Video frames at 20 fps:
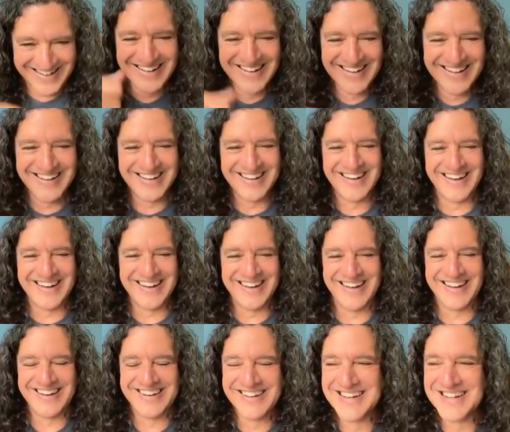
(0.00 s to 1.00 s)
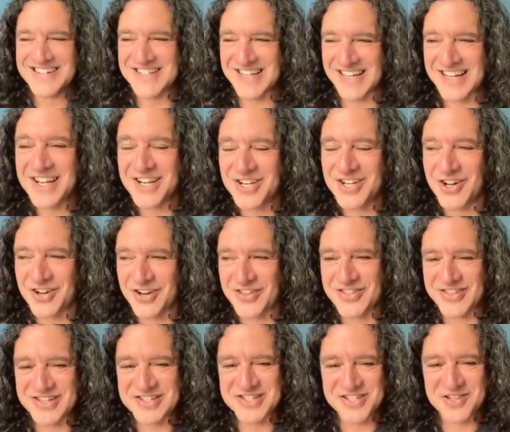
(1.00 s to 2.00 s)
and it's like, yeah. no, no,
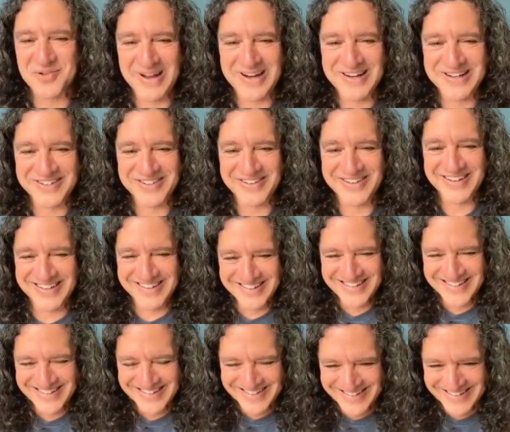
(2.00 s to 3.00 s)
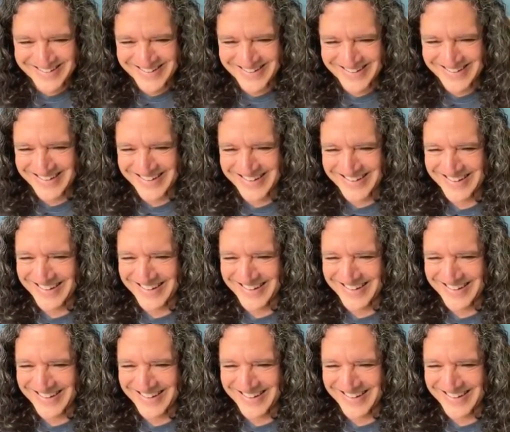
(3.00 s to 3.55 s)
this is the way to do it.